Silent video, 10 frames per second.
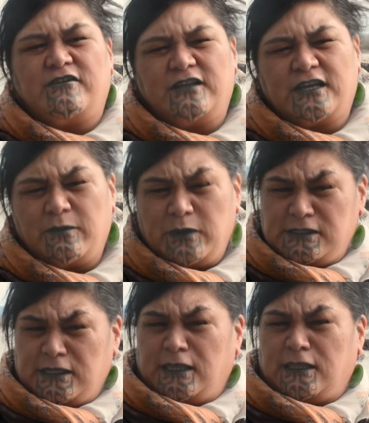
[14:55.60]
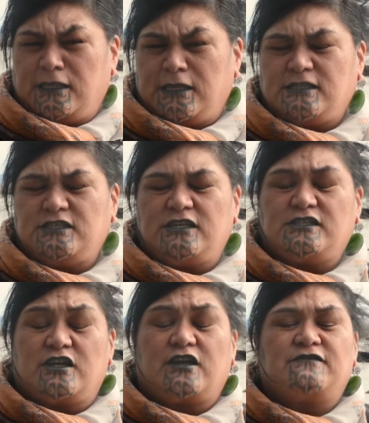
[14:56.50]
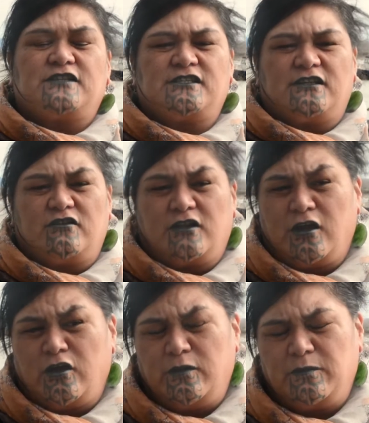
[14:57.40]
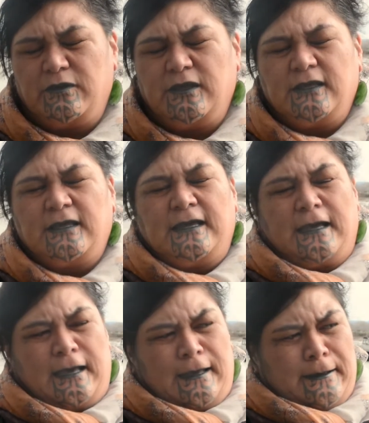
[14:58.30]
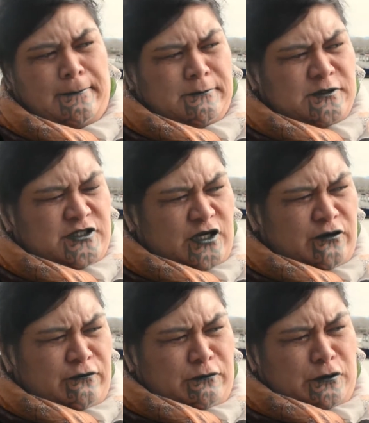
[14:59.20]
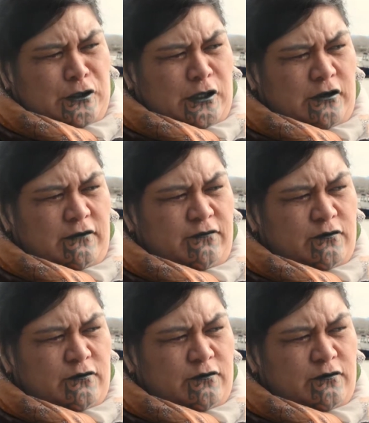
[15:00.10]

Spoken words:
are kind of coming together next year, so it gives us a lot of hope. So, you know,